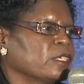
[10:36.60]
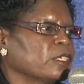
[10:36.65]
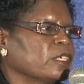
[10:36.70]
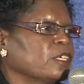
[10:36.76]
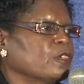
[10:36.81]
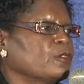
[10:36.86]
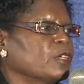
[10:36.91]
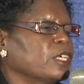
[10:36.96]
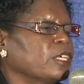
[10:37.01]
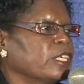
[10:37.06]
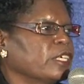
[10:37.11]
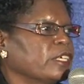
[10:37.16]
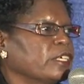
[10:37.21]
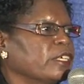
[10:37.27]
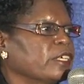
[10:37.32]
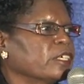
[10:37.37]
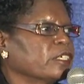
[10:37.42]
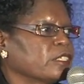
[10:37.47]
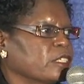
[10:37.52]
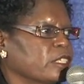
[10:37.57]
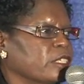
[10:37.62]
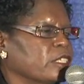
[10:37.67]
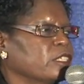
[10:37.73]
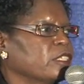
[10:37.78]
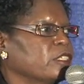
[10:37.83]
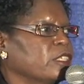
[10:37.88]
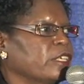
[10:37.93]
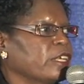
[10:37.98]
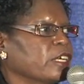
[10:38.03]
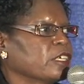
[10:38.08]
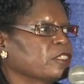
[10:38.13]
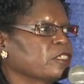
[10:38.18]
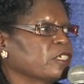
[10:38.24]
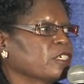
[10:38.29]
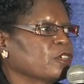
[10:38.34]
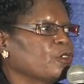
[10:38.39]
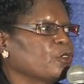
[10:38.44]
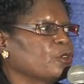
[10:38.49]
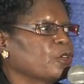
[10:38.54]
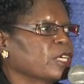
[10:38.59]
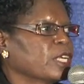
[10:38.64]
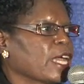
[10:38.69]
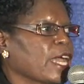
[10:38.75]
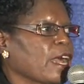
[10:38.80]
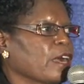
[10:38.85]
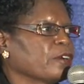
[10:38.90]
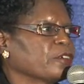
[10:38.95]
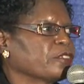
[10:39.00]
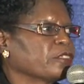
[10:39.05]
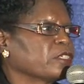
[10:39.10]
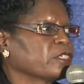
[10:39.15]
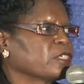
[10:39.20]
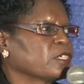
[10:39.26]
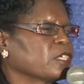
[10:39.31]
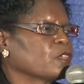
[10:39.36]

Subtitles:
he would lead us there to the courthouse.